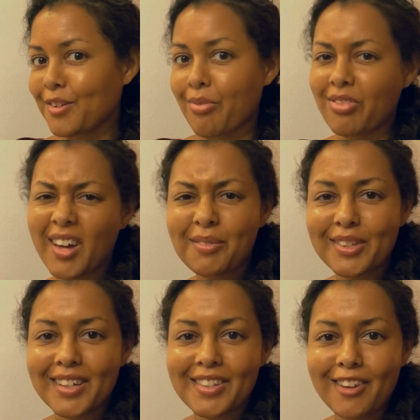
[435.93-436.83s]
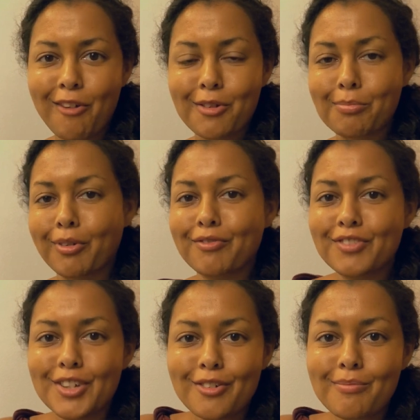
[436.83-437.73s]
thought I was going to start with
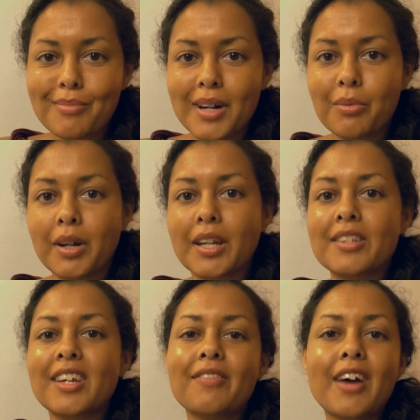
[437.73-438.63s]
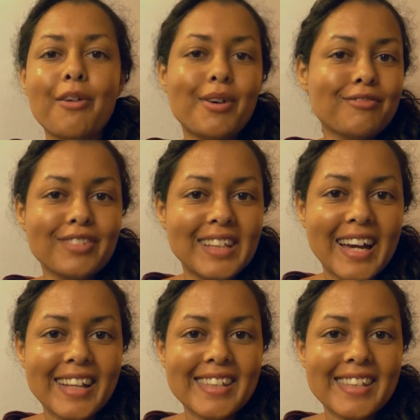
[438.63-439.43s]
perfume, but we're going to save that one for last.